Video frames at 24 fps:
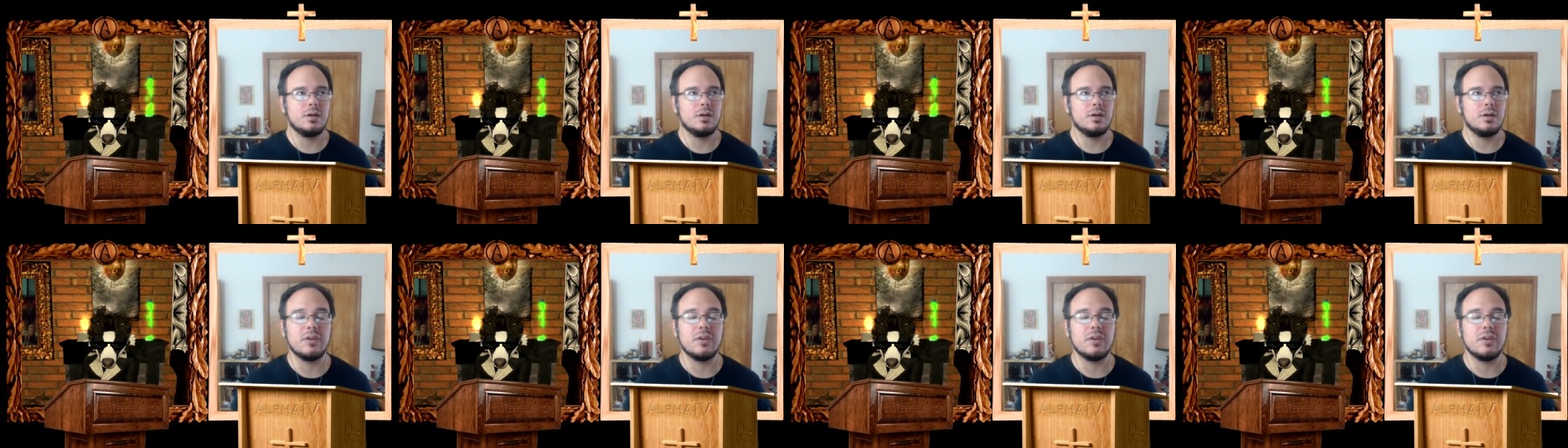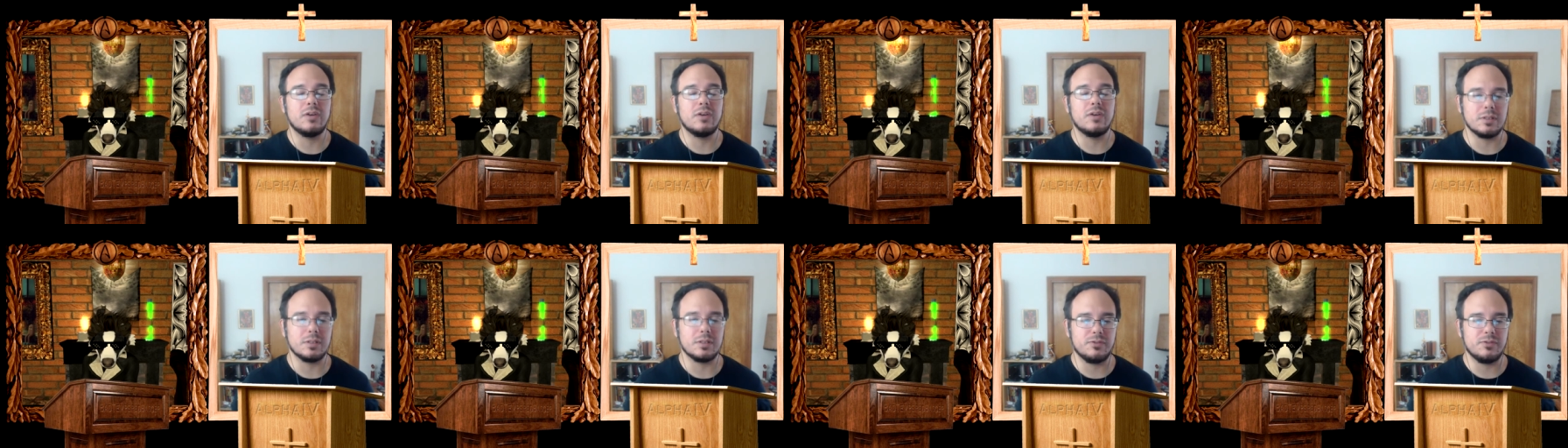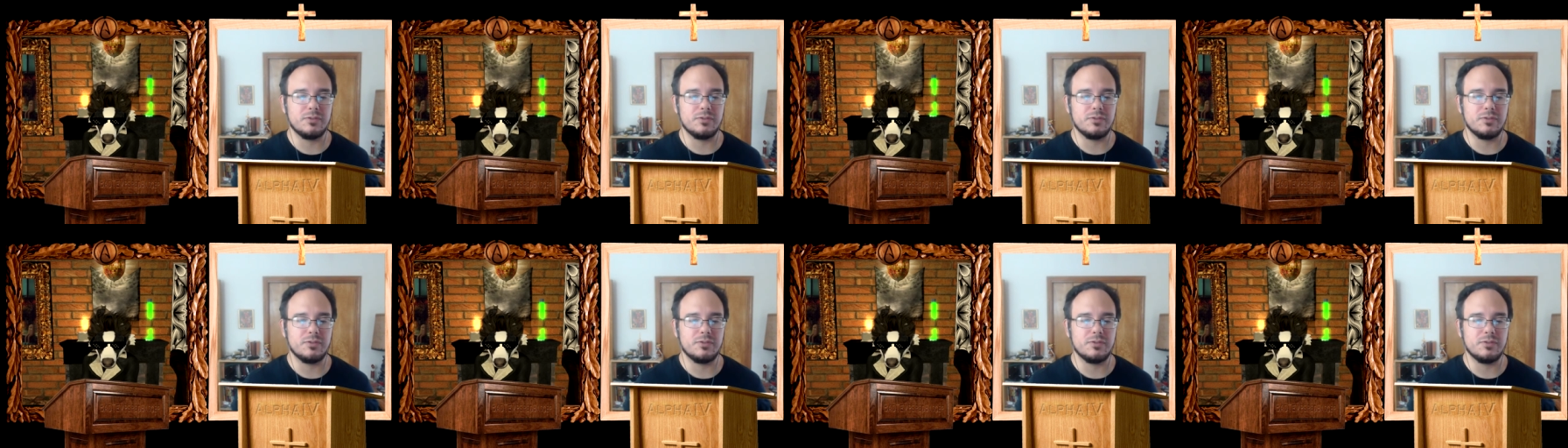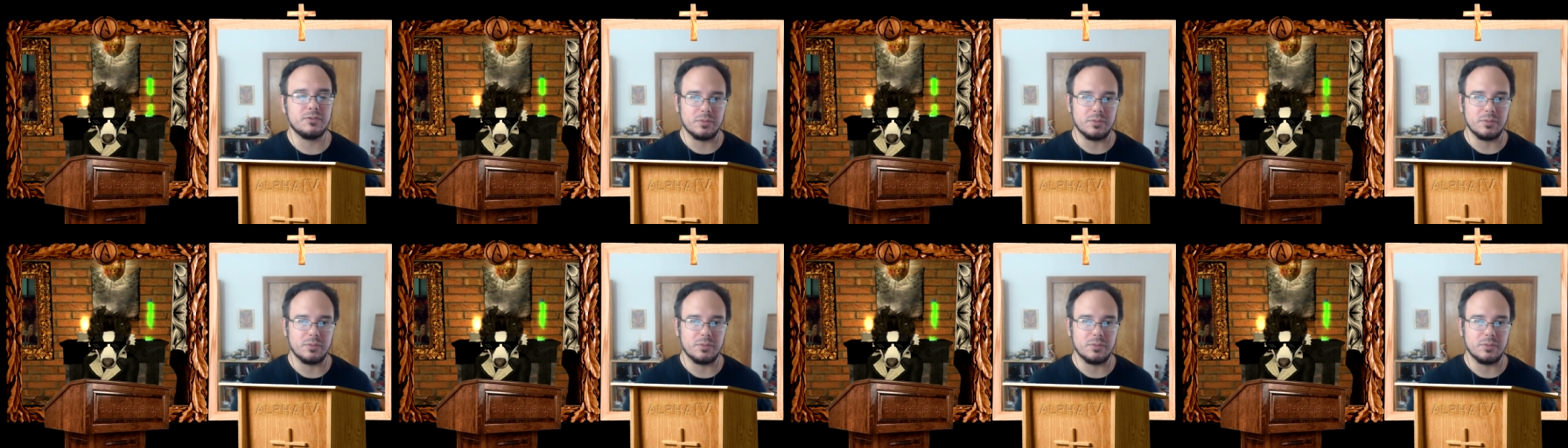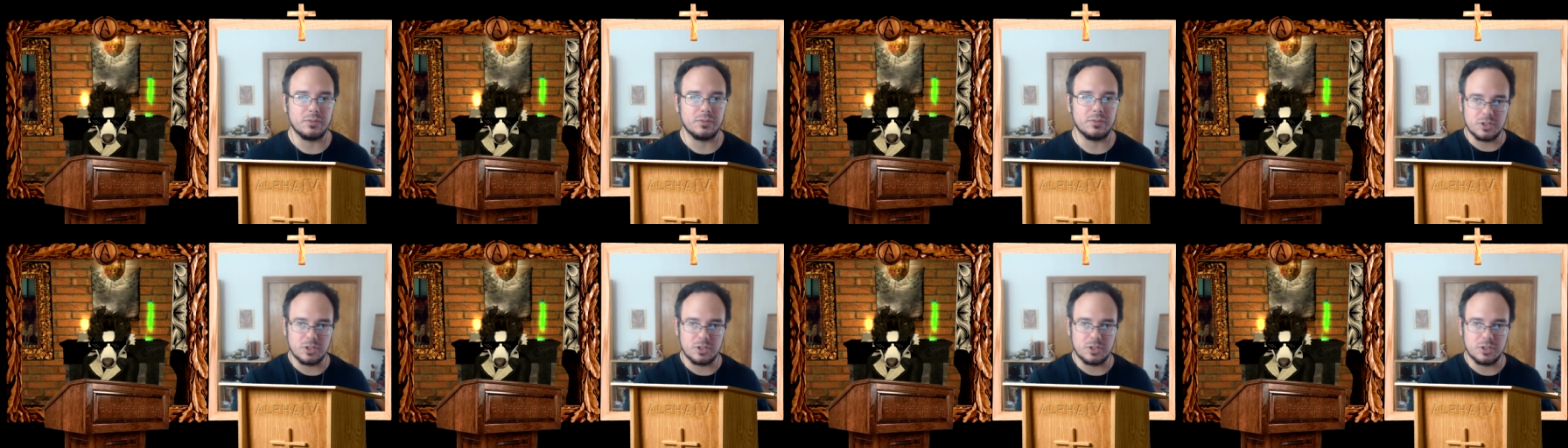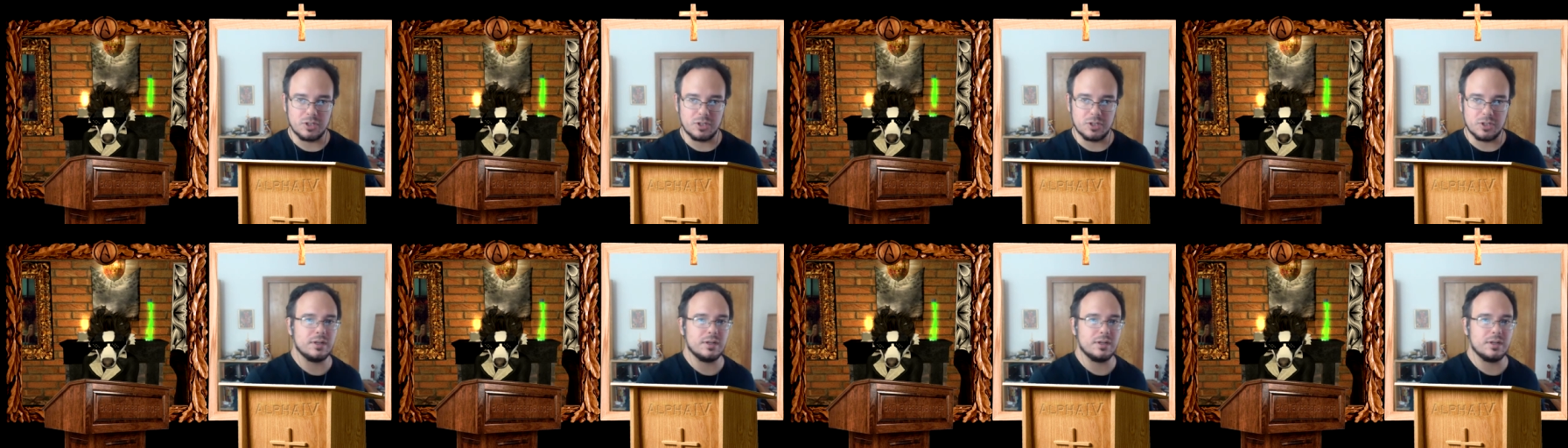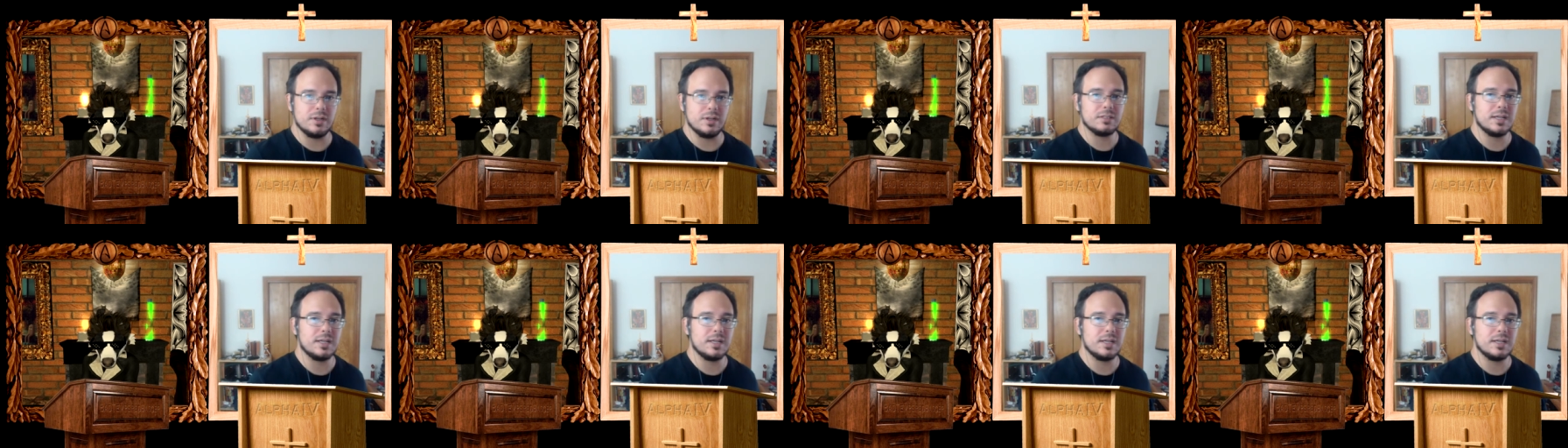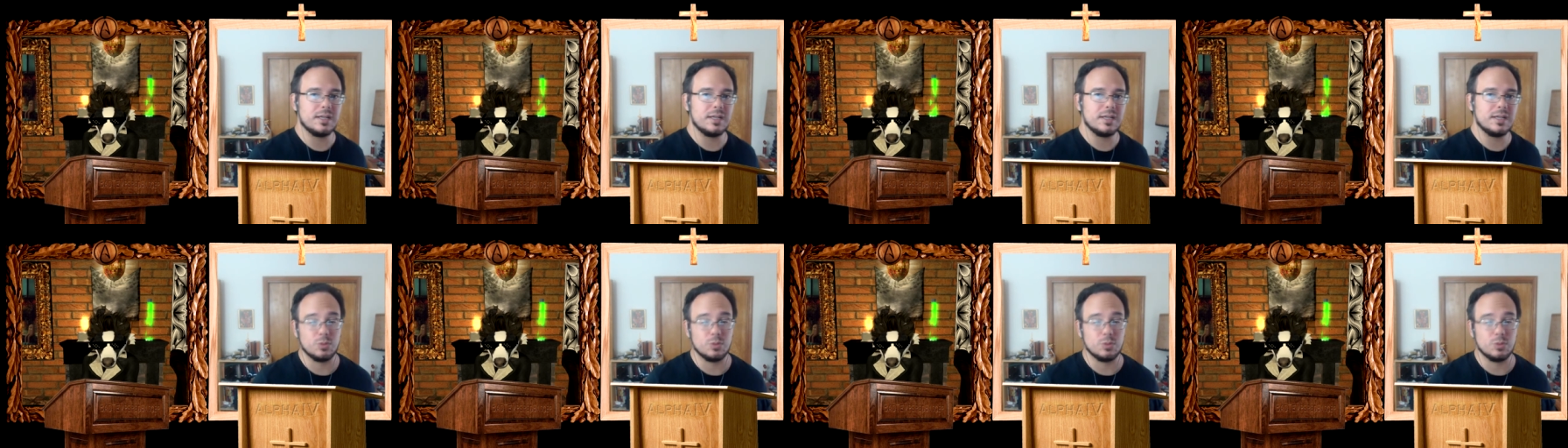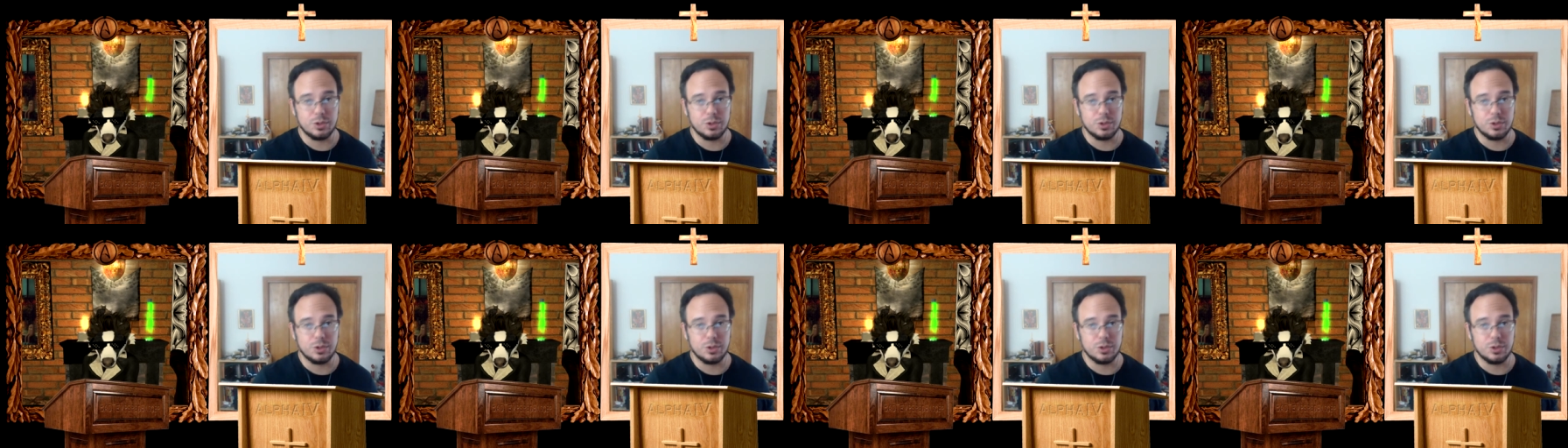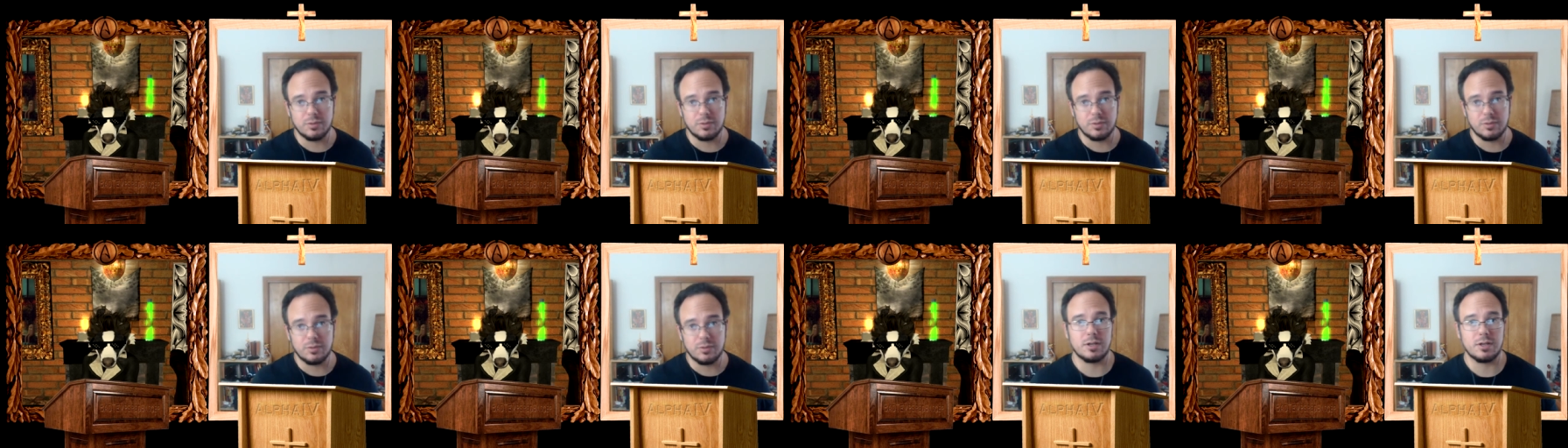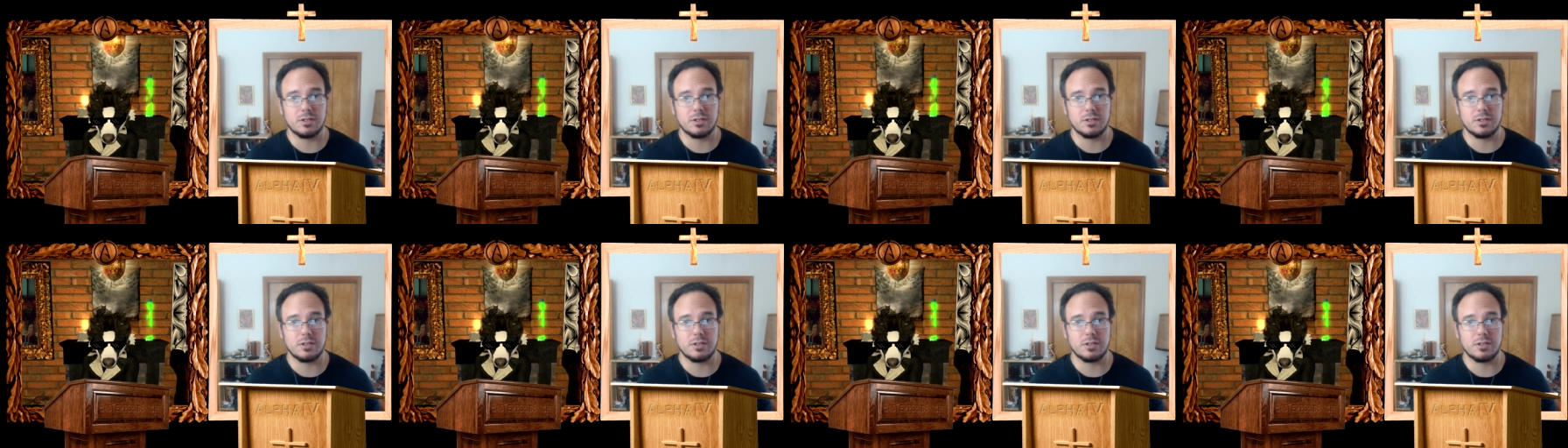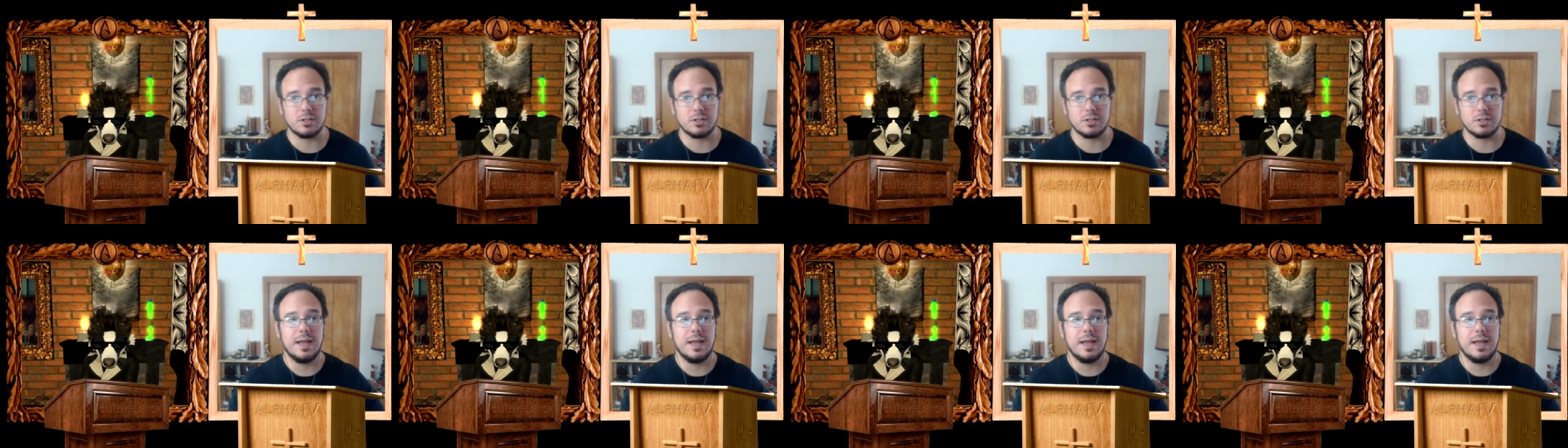government, federal government, much like the United States has, where you'd have a president